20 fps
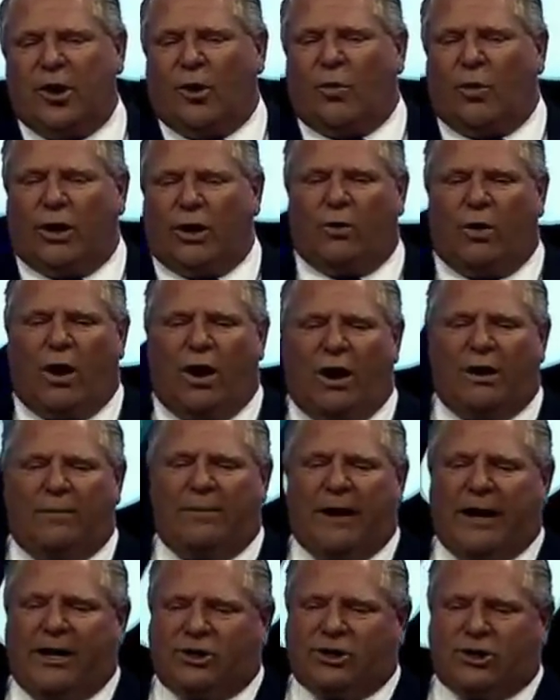We want to
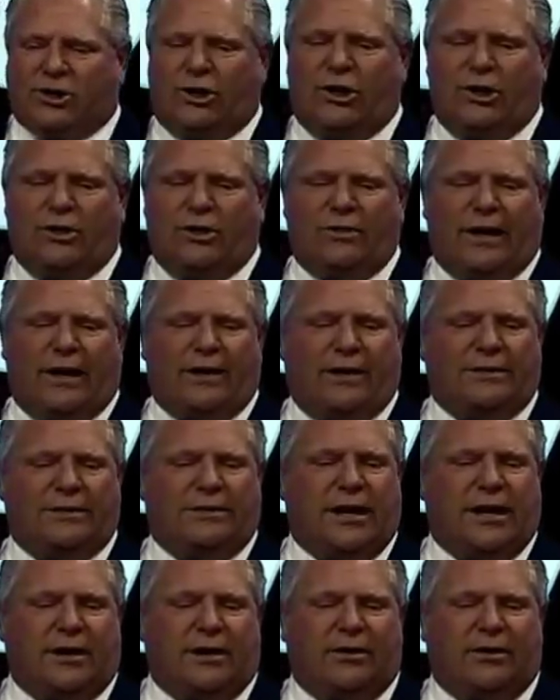make sure that
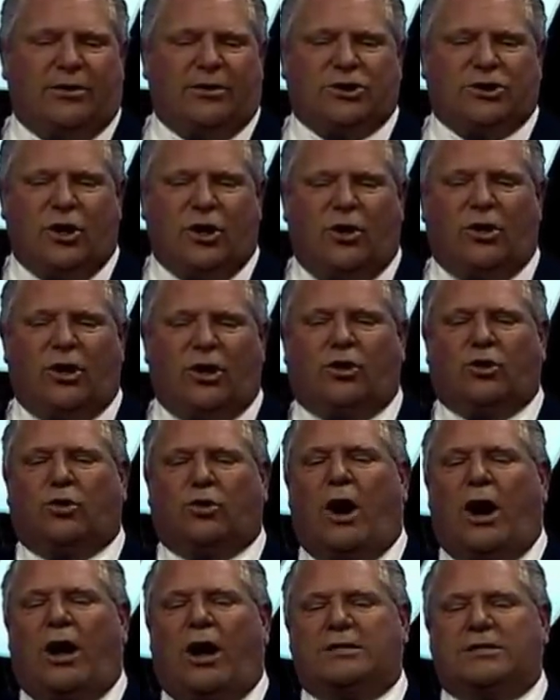Ontario is known
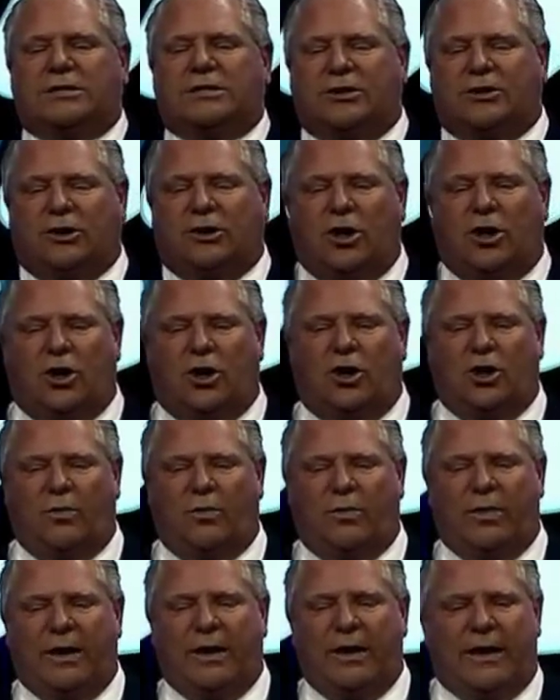across the
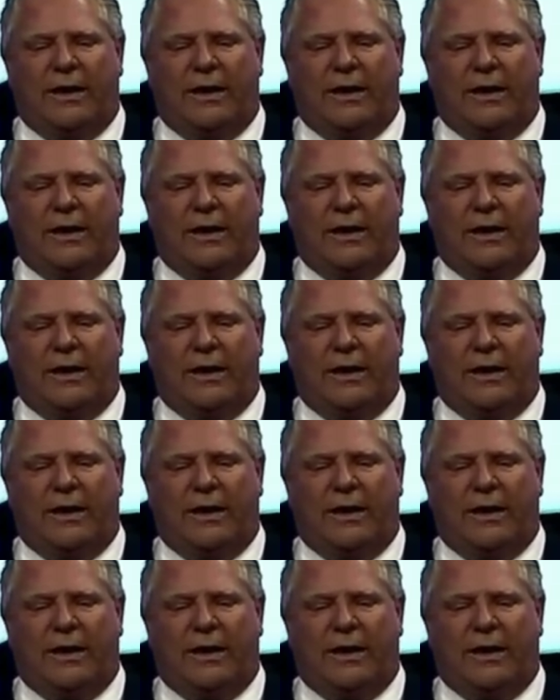globe